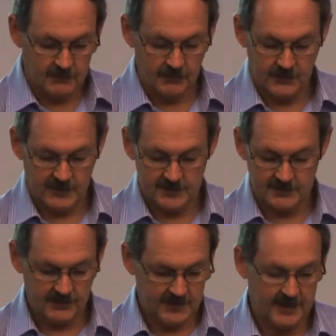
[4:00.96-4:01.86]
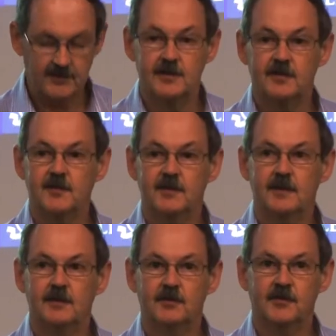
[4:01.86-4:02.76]
for scientific excellence in
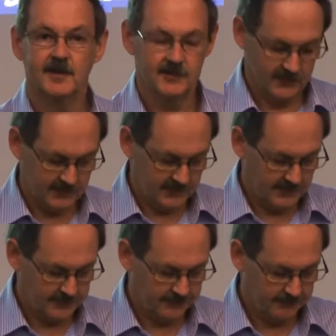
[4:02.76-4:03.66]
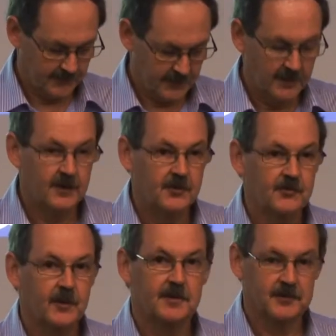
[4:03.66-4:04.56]
the earth sciences.
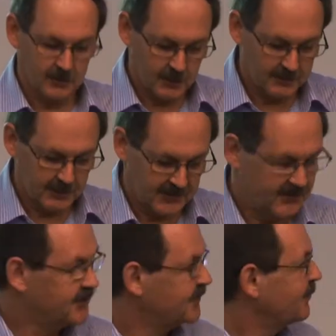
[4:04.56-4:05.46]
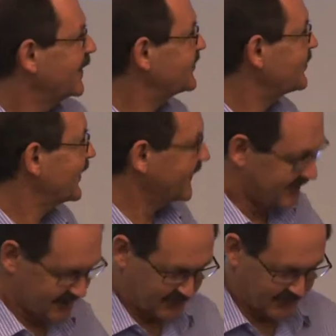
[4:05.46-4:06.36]
So I could go on, but I think you'd much rather
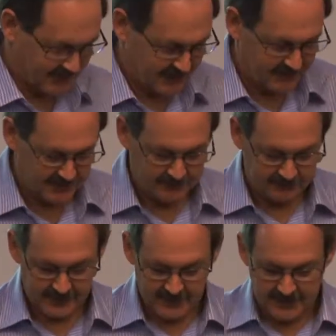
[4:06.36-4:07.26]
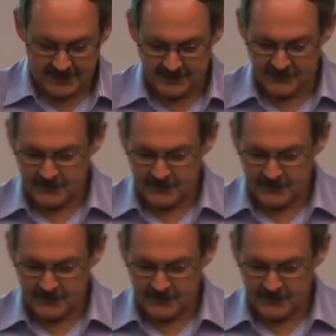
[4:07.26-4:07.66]
hear from David. And